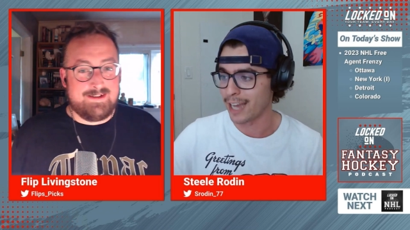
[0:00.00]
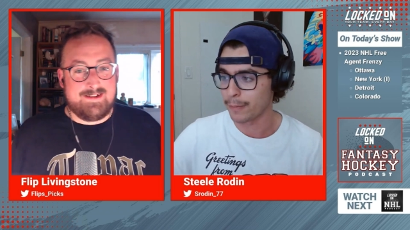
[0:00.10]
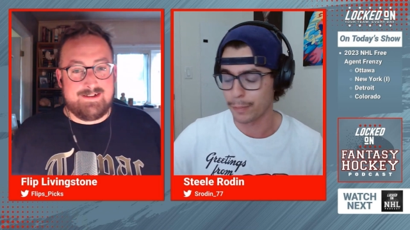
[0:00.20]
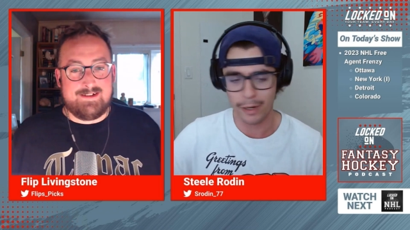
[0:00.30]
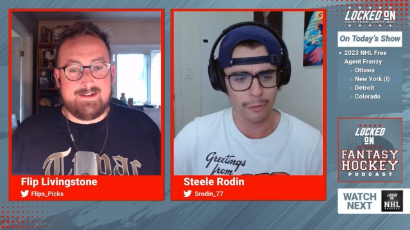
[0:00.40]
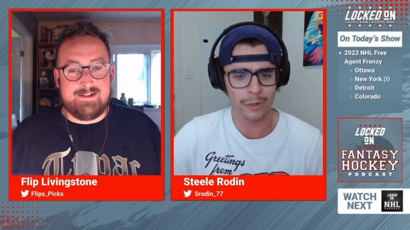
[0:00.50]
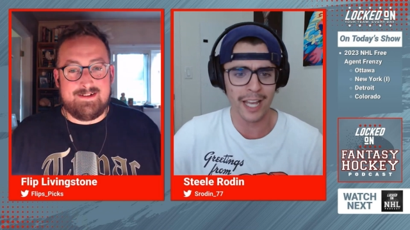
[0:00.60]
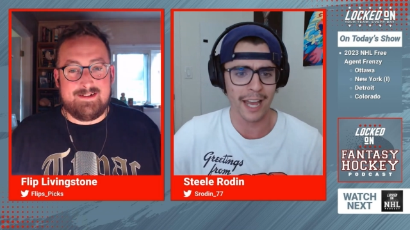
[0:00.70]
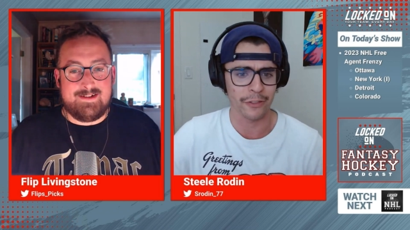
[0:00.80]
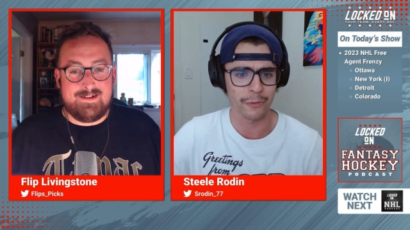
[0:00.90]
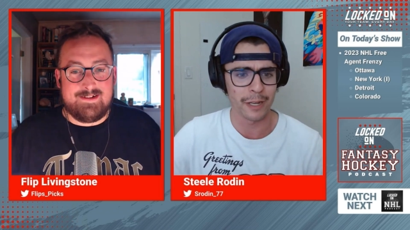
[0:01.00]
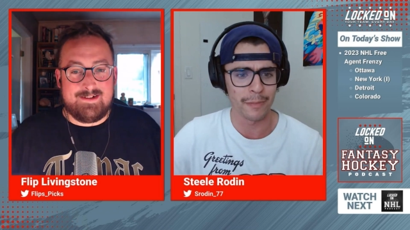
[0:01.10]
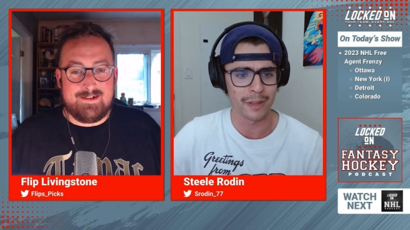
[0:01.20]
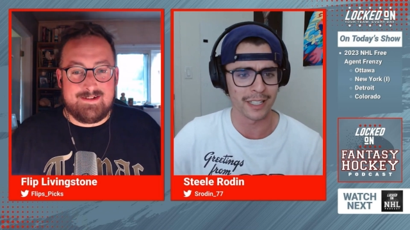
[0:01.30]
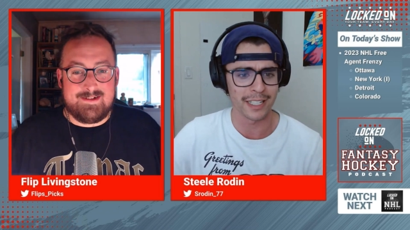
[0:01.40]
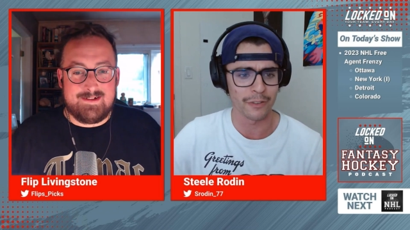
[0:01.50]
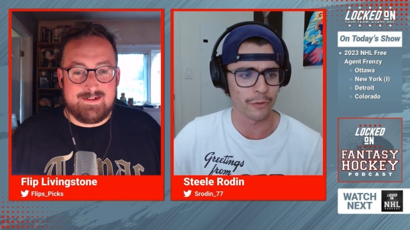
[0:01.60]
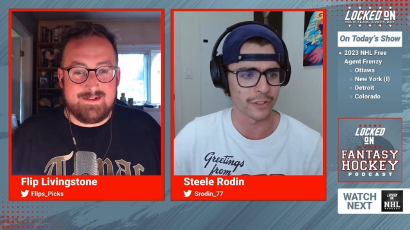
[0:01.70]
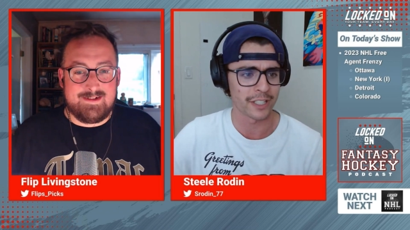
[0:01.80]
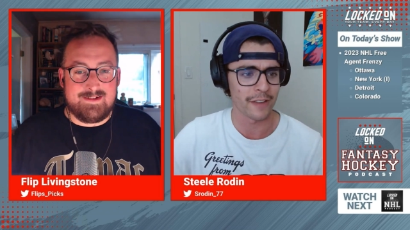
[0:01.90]
Speaker 1: depth player. Well, yeah, three million
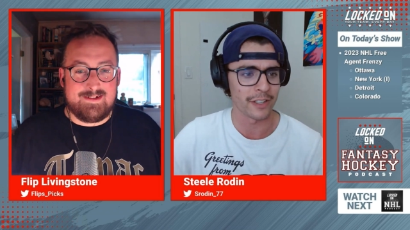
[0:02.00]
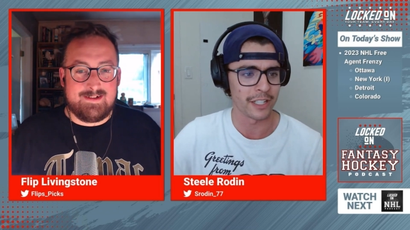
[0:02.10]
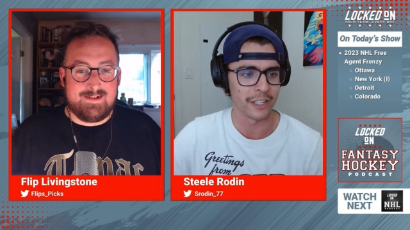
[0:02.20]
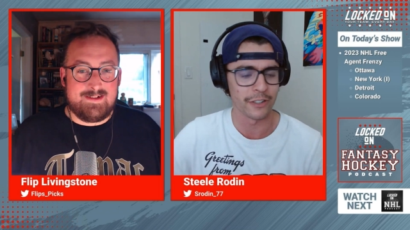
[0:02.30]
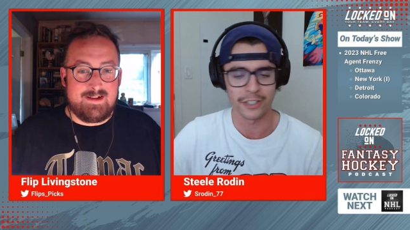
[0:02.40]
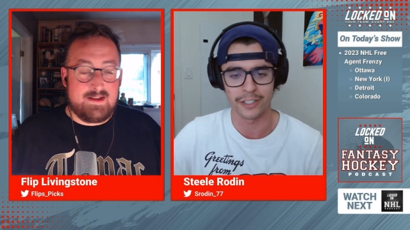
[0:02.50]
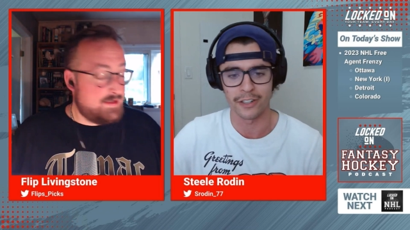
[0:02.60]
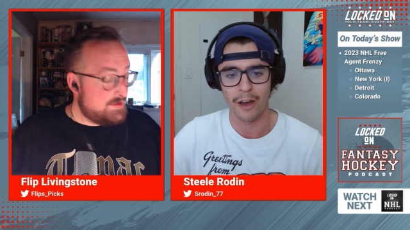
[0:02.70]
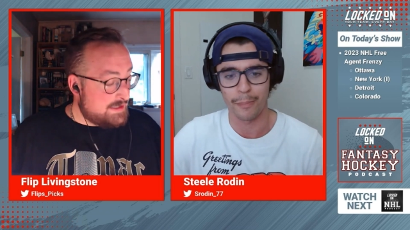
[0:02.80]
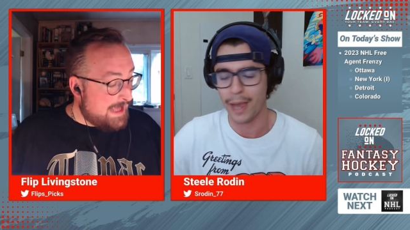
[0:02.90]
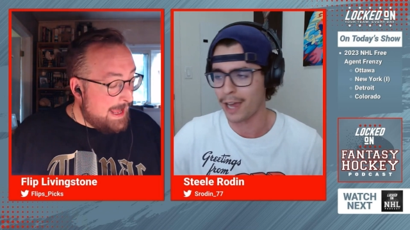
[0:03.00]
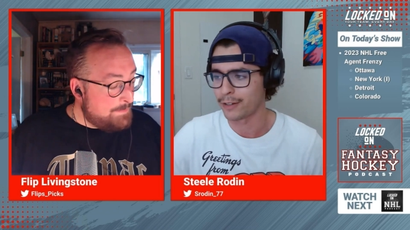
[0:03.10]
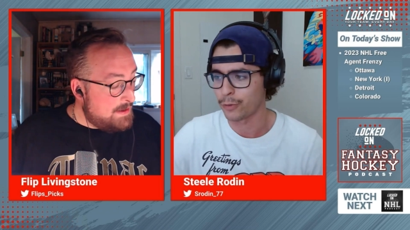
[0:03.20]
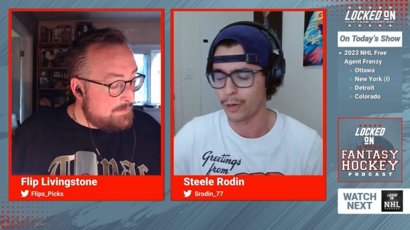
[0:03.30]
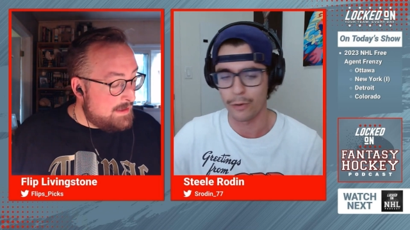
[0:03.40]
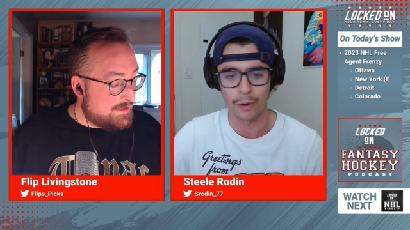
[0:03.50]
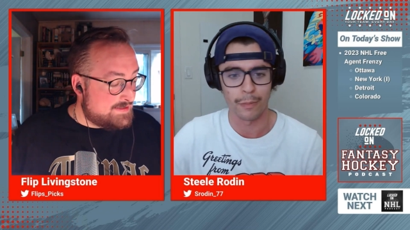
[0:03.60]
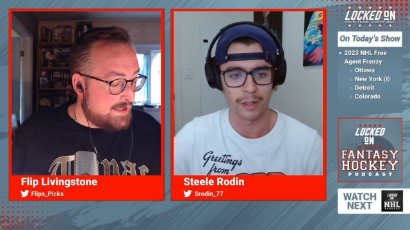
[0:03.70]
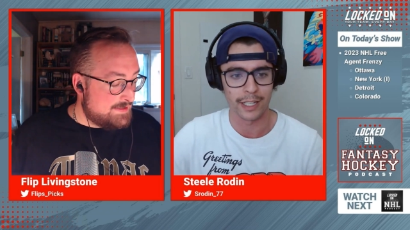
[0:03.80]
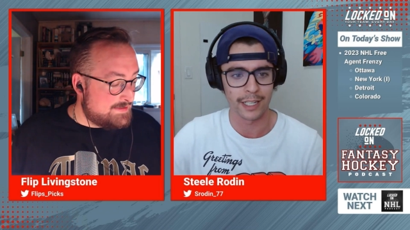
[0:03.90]
over seven years is not bad. Cap
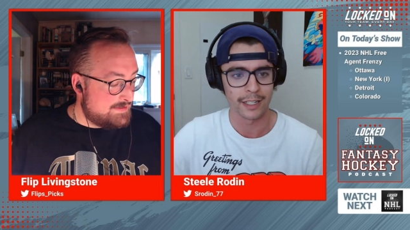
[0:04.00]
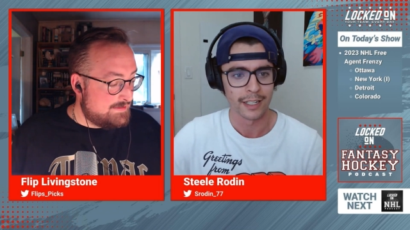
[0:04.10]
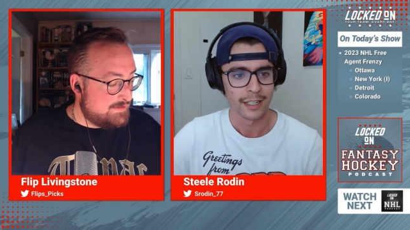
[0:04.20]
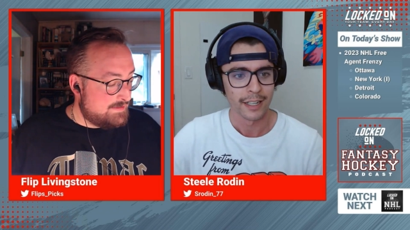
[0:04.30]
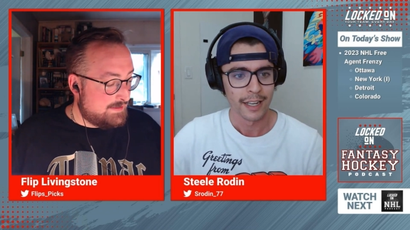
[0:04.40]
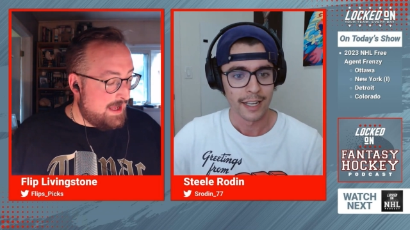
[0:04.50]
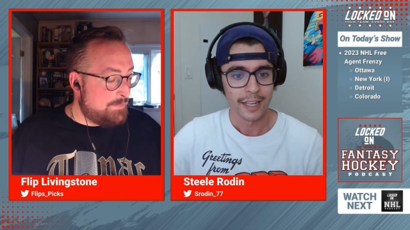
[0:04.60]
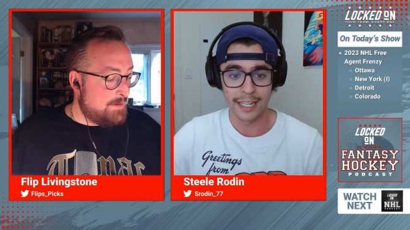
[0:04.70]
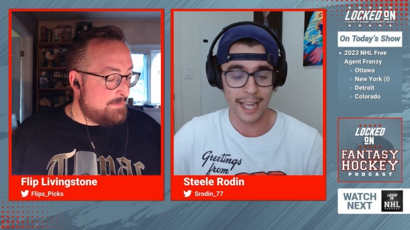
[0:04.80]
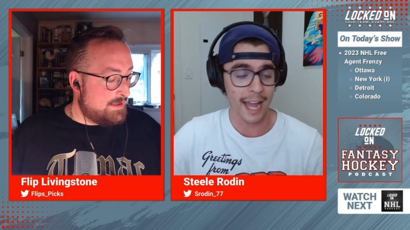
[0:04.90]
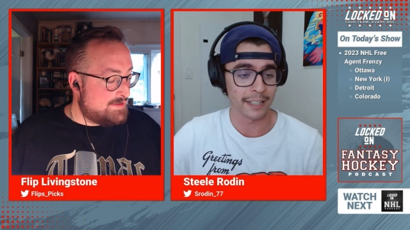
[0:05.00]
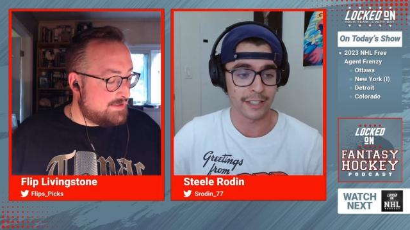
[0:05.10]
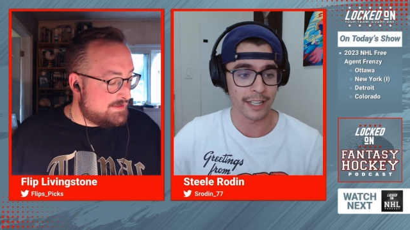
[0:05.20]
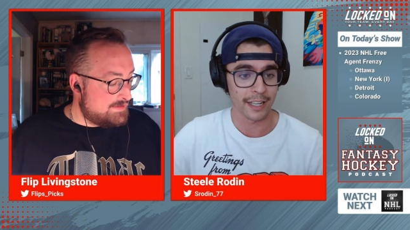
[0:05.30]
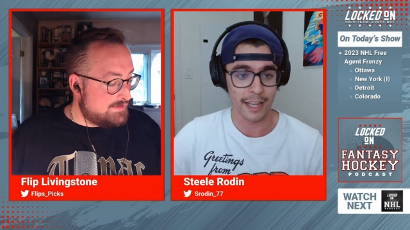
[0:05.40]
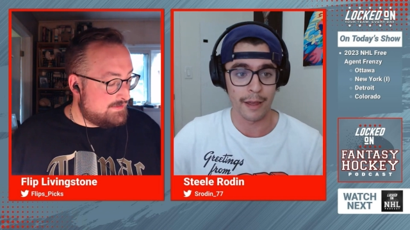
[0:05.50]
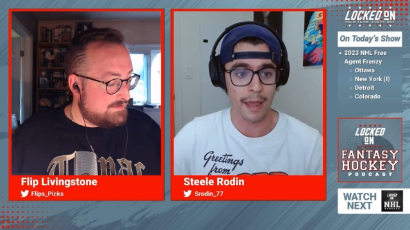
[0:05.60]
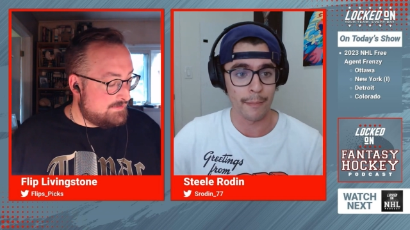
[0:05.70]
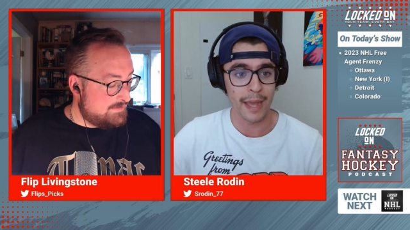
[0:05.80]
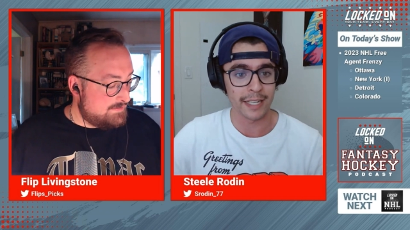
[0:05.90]
sense.
Speaker 2: Cap it yeah, it,
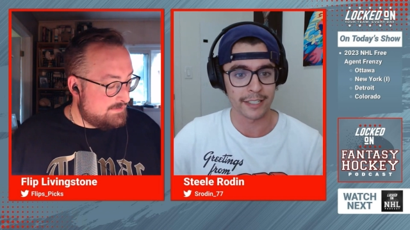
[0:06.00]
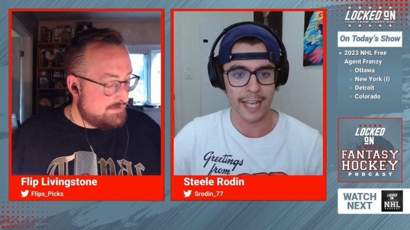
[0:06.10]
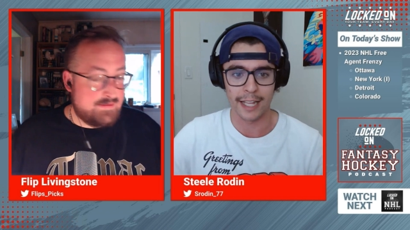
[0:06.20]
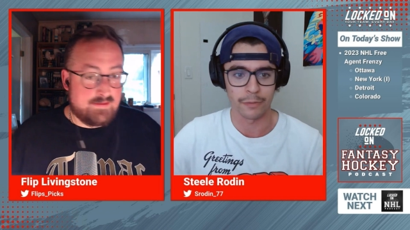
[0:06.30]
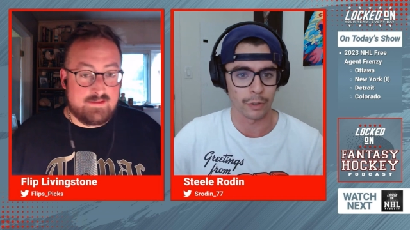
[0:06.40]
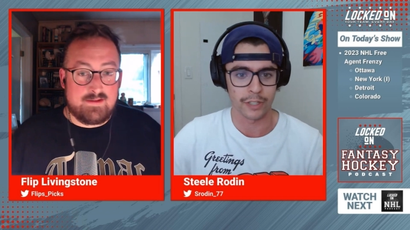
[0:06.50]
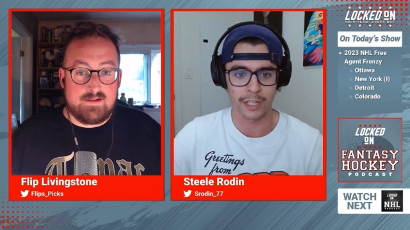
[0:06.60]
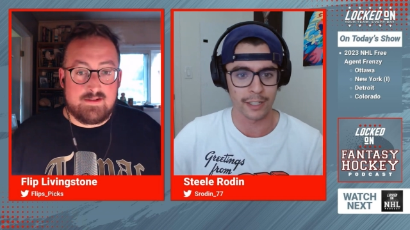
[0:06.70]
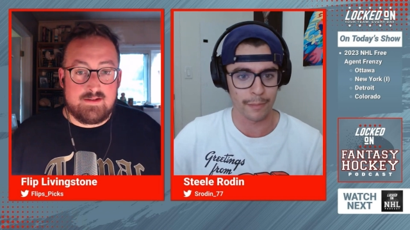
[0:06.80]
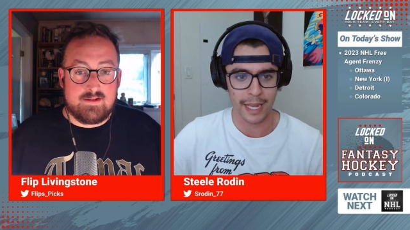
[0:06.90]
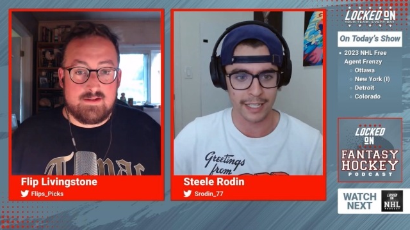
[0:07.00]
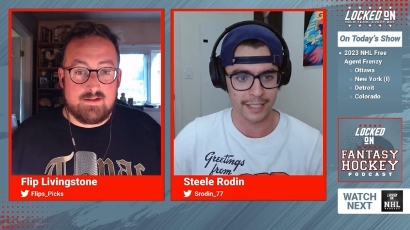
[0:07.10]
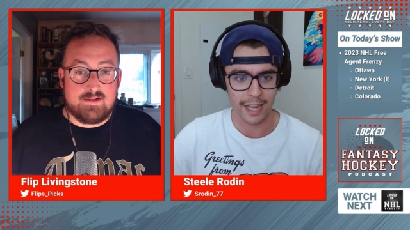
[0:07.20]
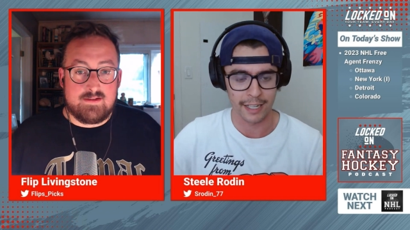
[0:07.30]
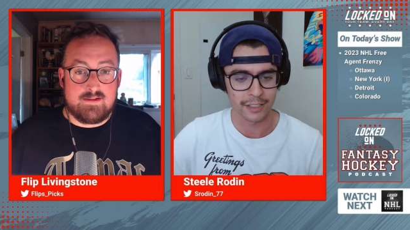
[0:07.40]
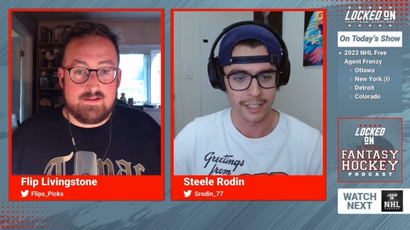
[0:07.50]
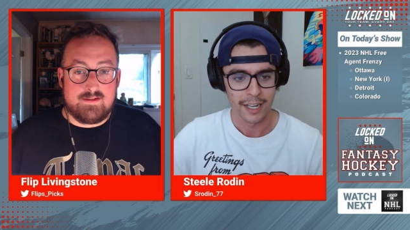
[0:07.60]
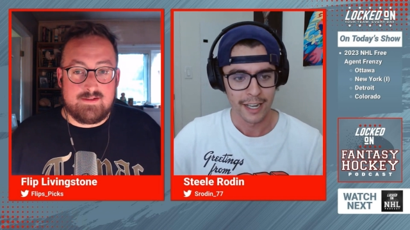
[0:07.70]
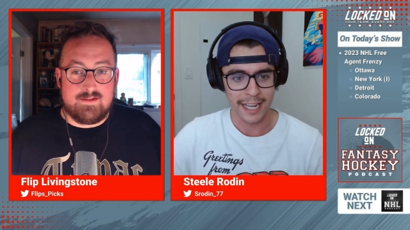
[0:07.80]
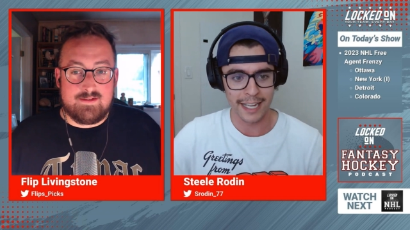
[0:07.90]
Speaker 1: it, makes sense. What doesn't make sense
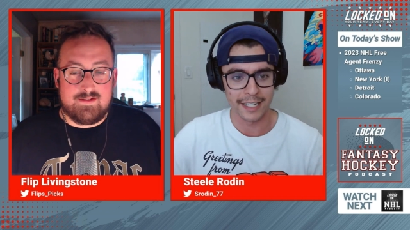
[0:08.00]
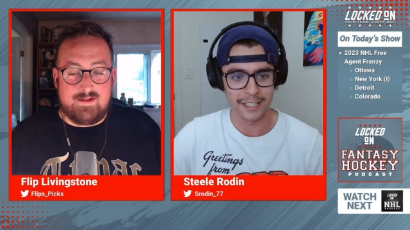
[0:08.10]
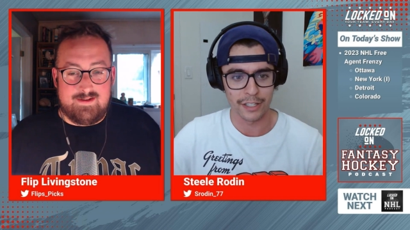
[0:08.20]
is